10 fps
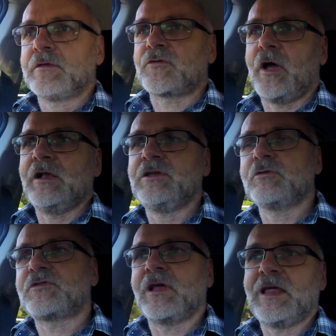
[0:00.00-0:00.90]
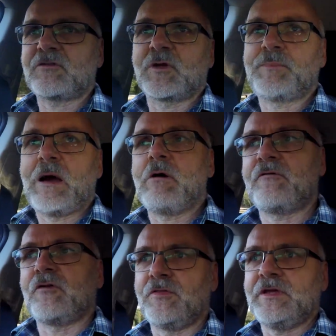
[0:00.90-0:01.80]
So I'll use the electric power
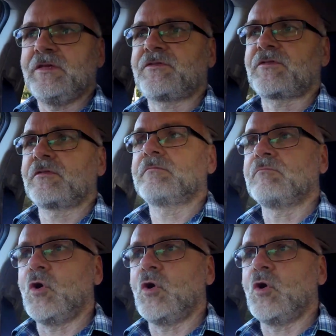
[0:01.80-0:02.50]
for these